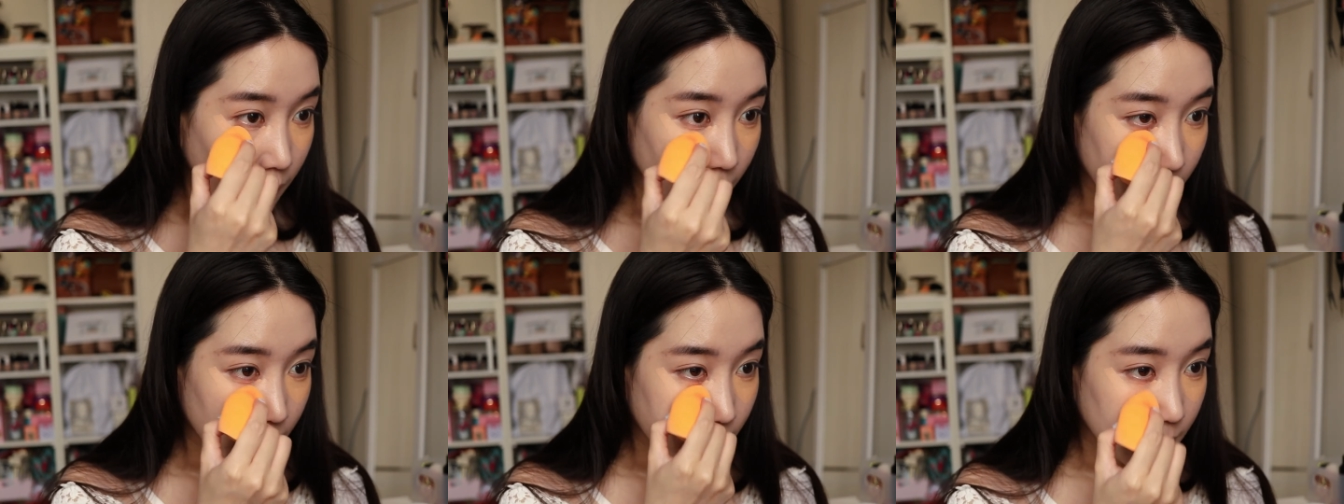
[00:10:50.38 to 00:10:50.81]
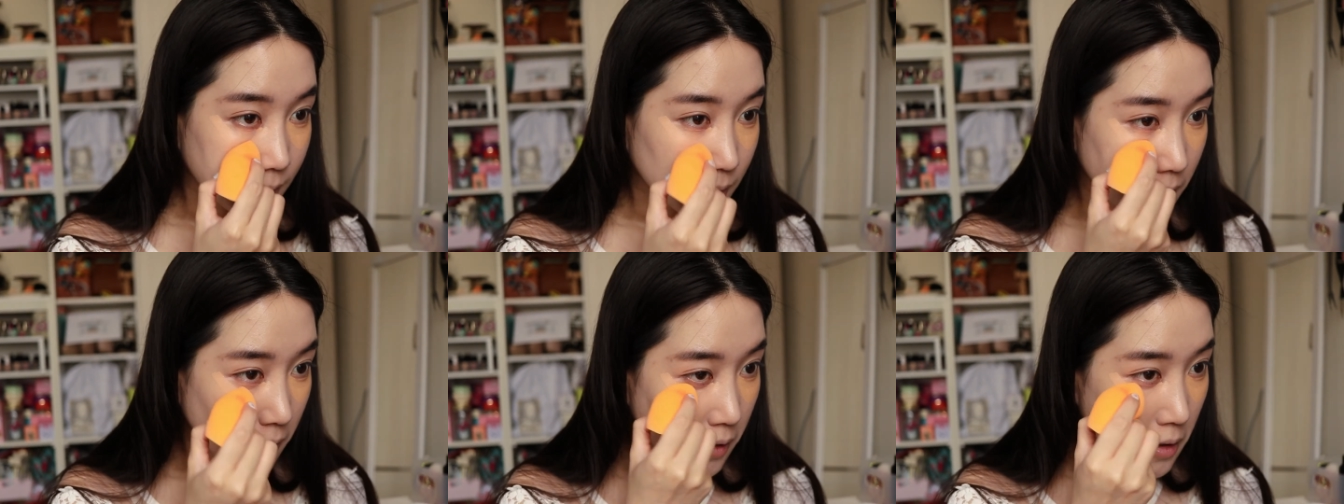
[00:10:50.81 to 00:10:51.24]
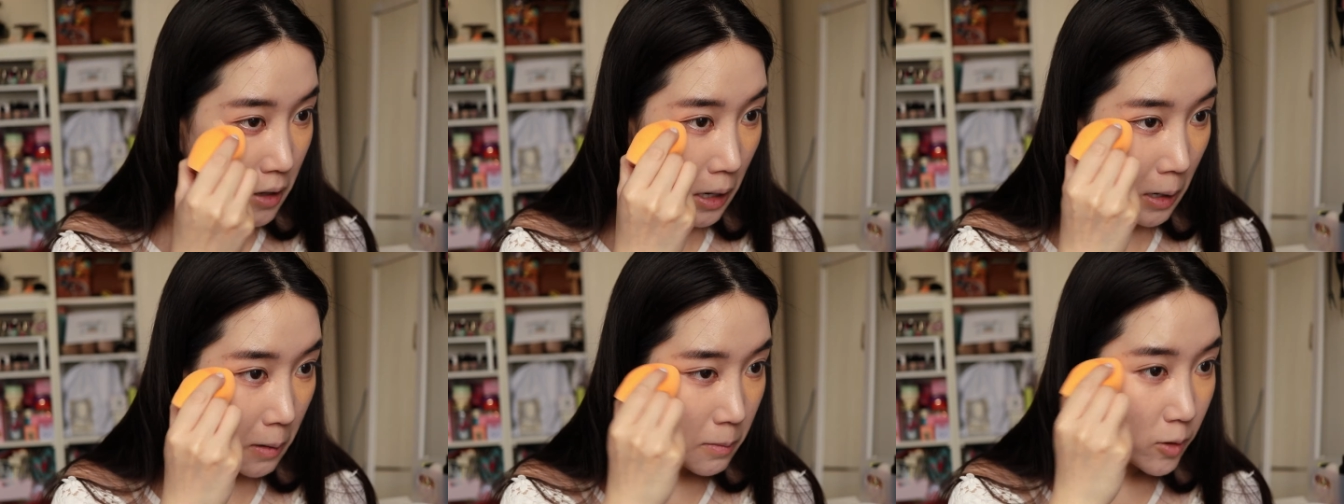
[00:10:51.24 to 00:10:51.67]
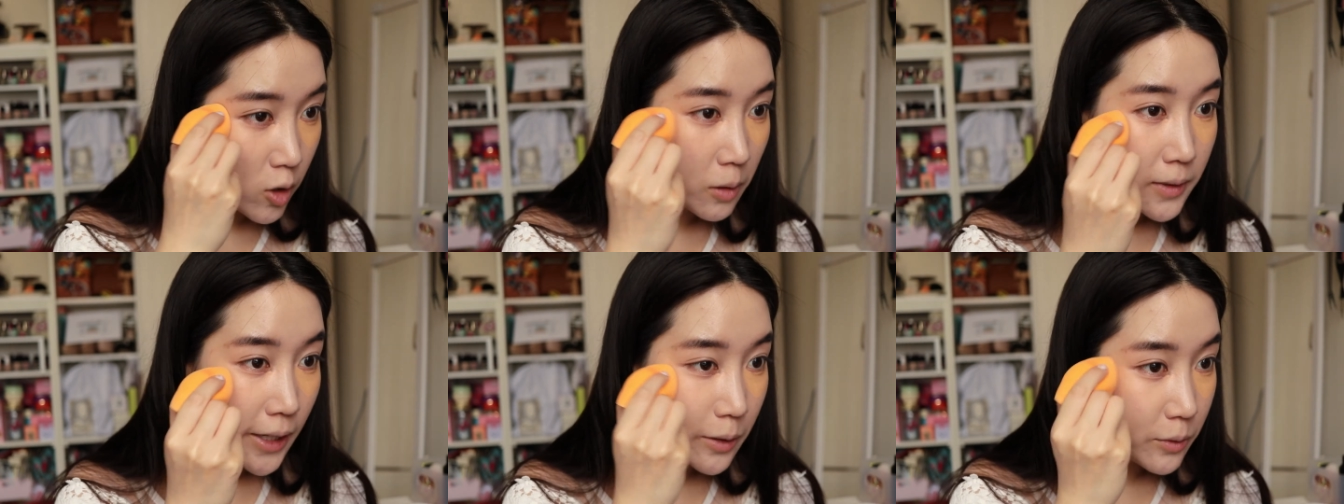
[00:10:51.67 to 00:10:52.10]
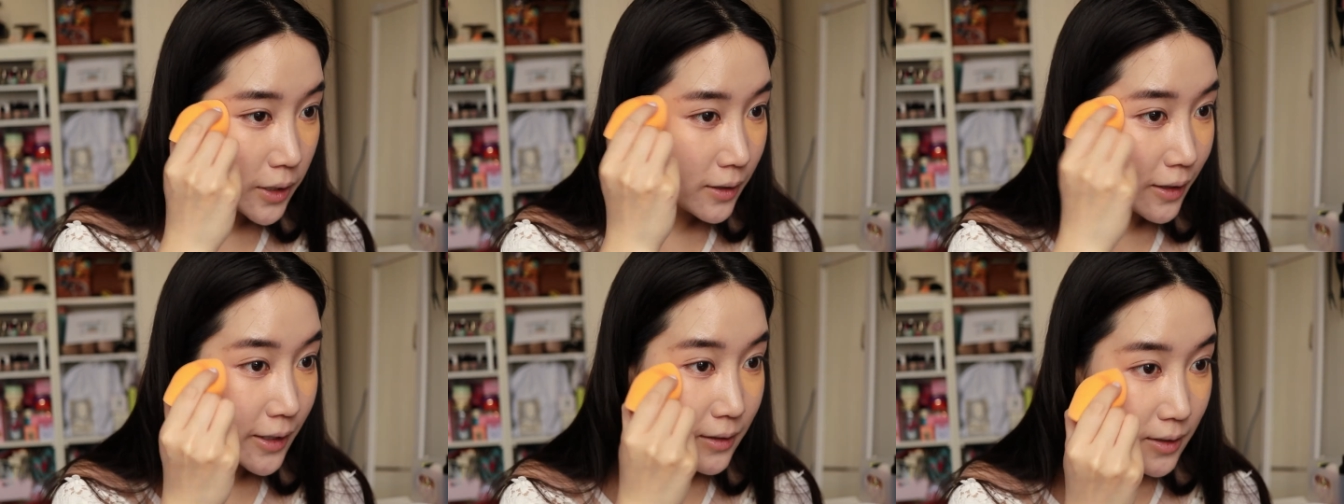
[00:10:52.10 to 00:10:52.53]
and Normally I
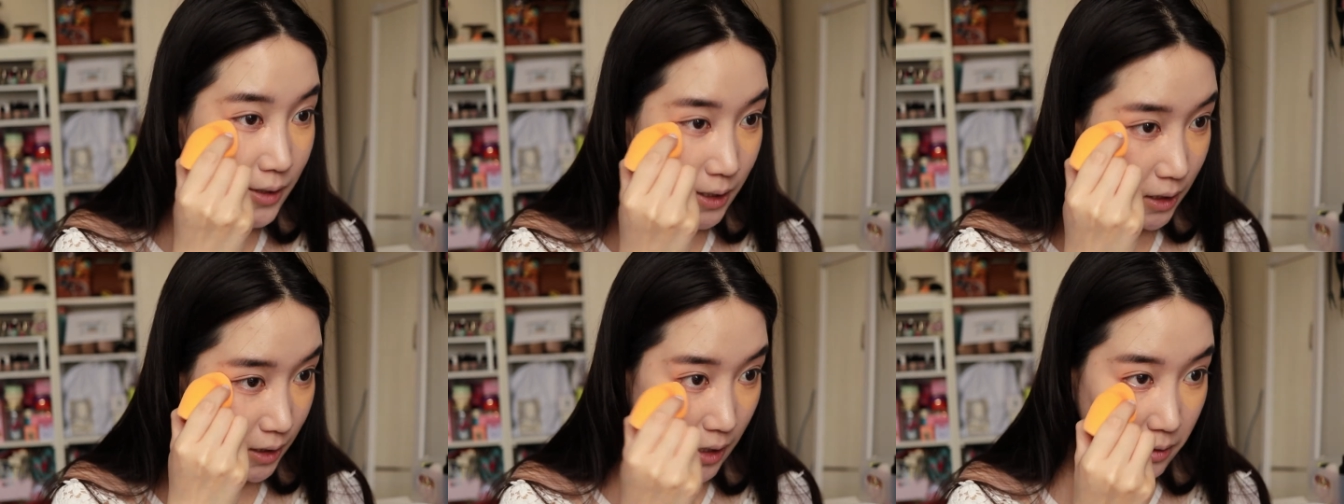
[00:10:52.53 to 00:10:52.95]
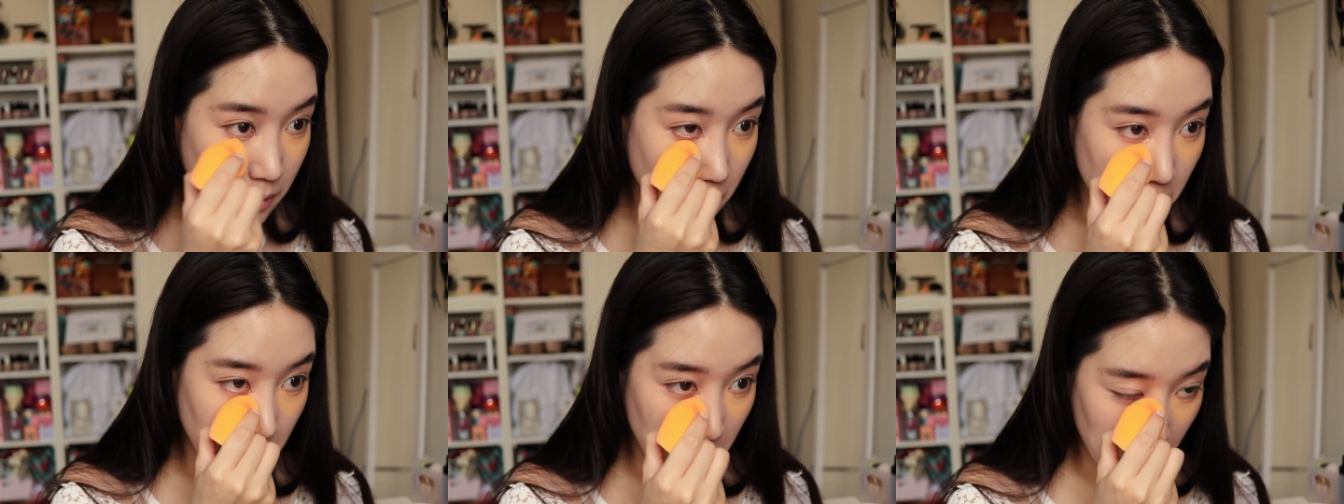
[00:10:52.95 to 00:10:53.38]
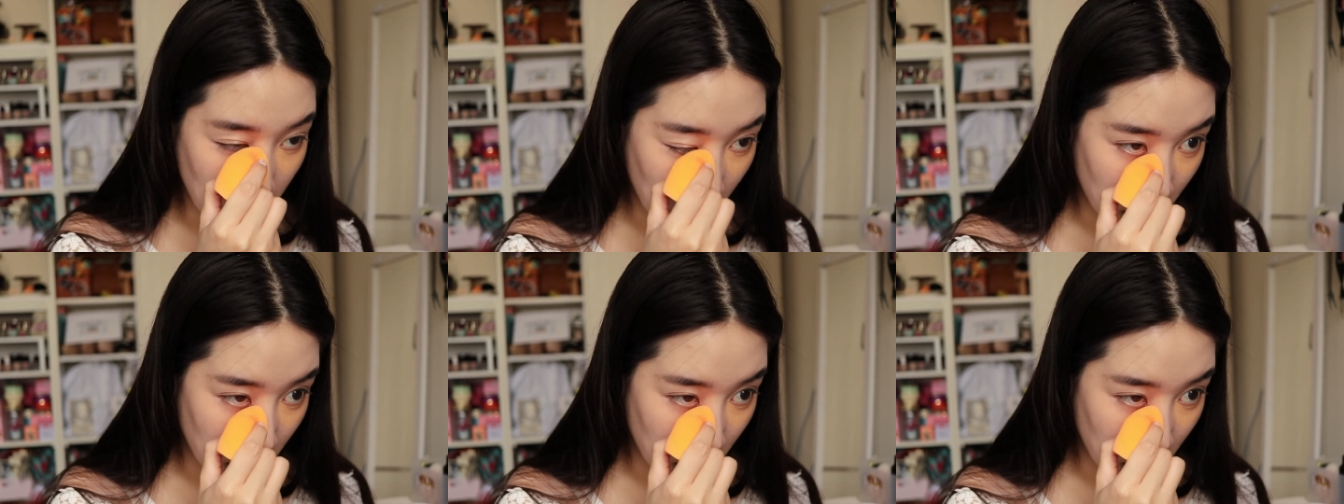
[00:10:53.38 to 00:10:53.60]
wouldn't let it sit that long.